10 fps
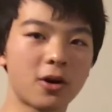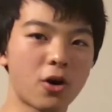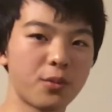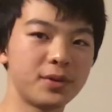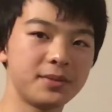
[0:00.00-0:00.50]

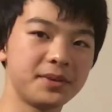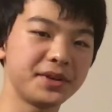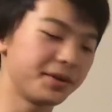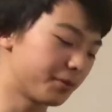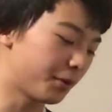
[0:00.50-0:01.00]

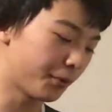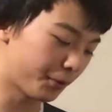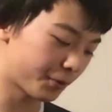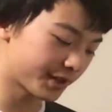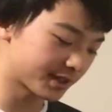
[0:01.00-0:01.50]
RPB
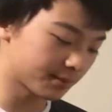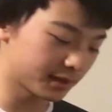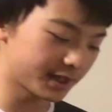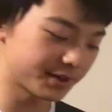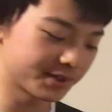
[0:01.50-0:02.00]
oriented
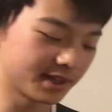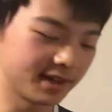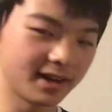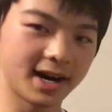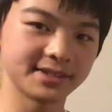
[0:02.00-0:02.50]
players,
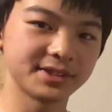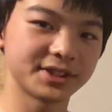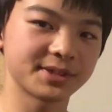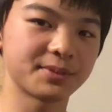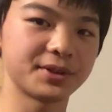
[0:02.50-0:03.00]
I
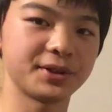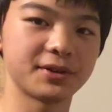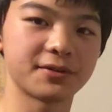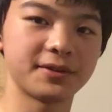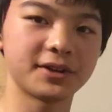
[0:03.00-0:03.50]
suggest putting
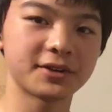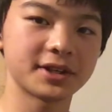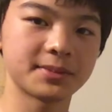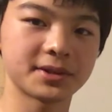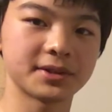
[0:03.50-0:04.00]
your
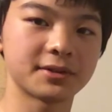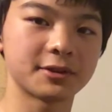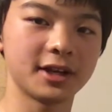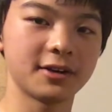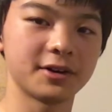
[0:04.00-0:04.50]
fingertips on
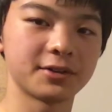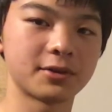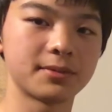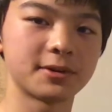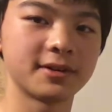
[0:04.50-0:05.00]
the
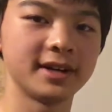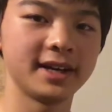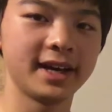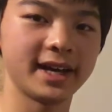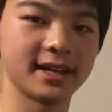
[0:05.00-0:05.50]
rubber
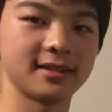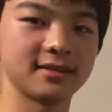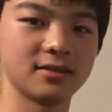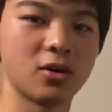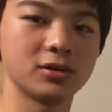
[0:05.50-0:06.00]

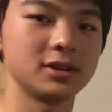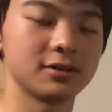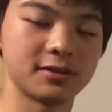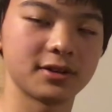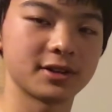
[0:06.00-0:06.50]
and only the
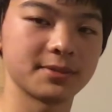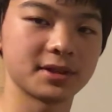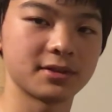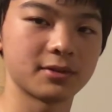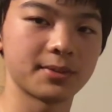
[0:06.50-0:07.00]
fingertips
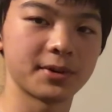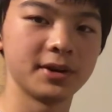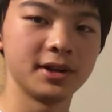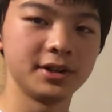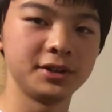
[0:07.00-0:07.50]
on the rubber.
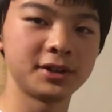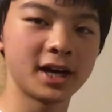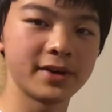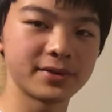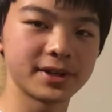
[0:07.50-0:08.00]
You can
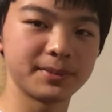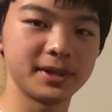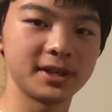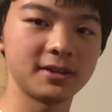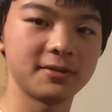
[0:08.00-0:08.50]
have your
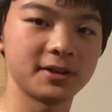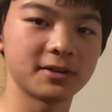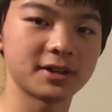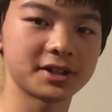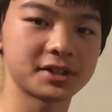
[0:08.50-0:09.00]
pinky finger
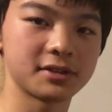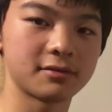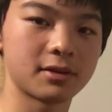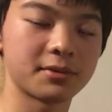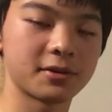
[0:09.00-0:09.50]
touching the
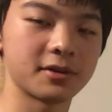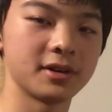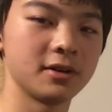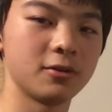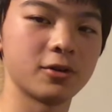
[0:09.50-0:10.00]
rubber
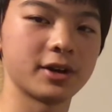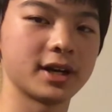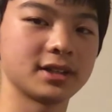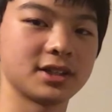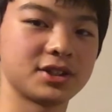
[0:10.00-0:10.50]
or
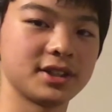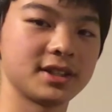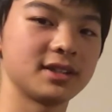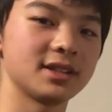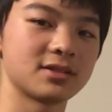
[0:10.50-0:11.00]
not touching,
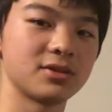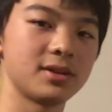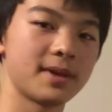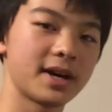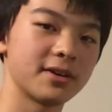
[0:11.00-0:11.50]
doesn't really
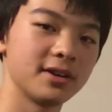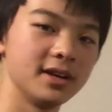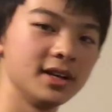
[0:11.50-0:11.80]
matter.